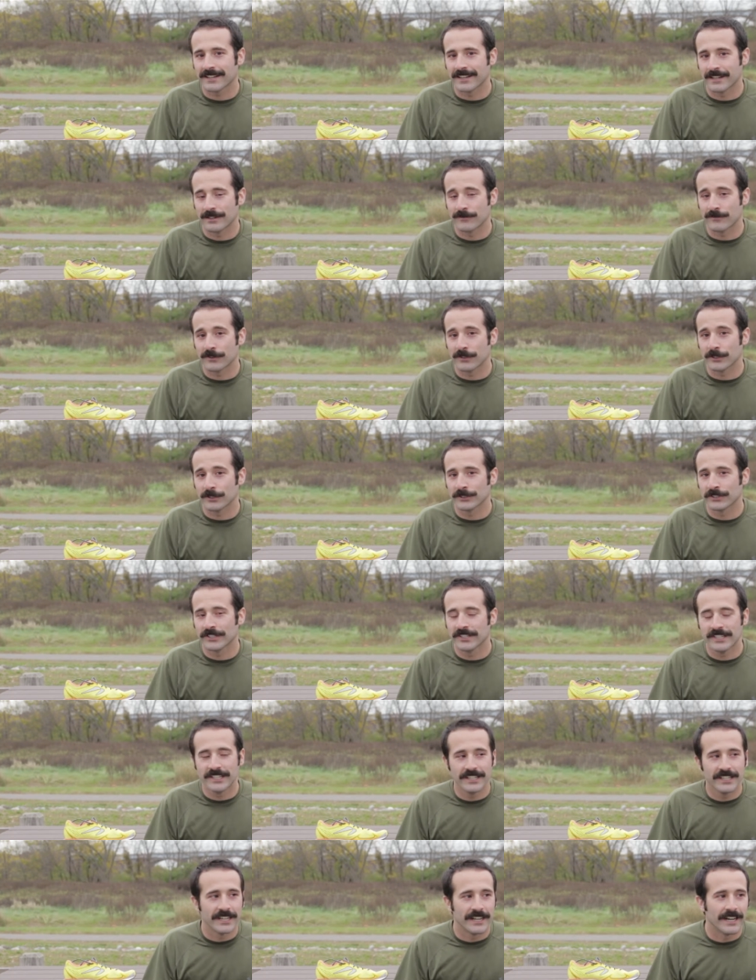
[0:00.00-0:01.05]
and field,
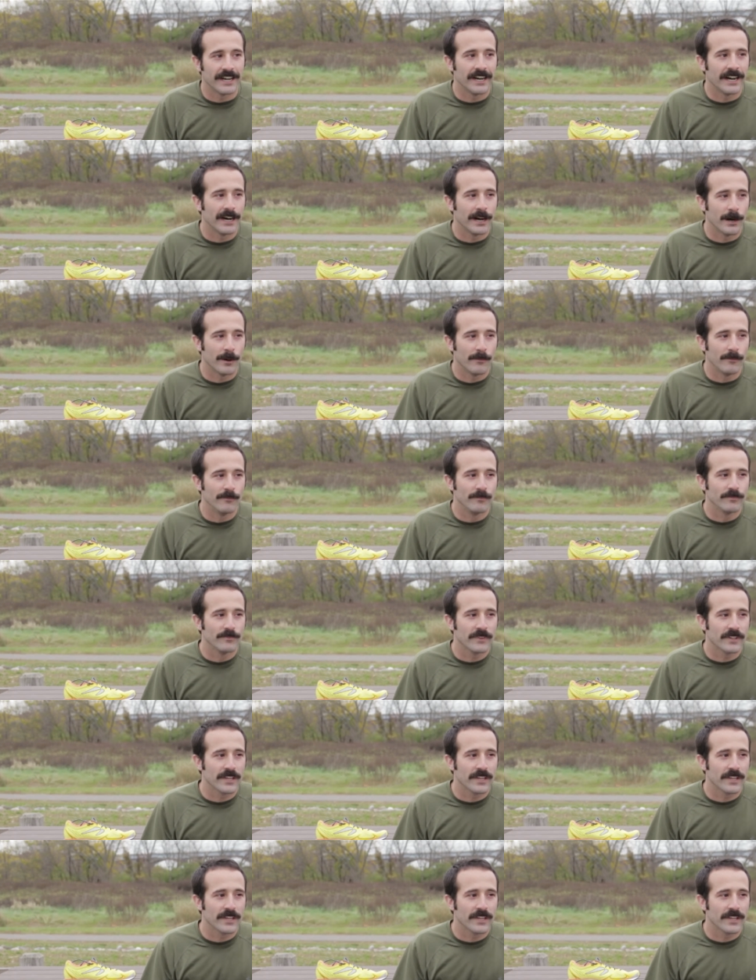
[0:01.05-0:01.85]
um,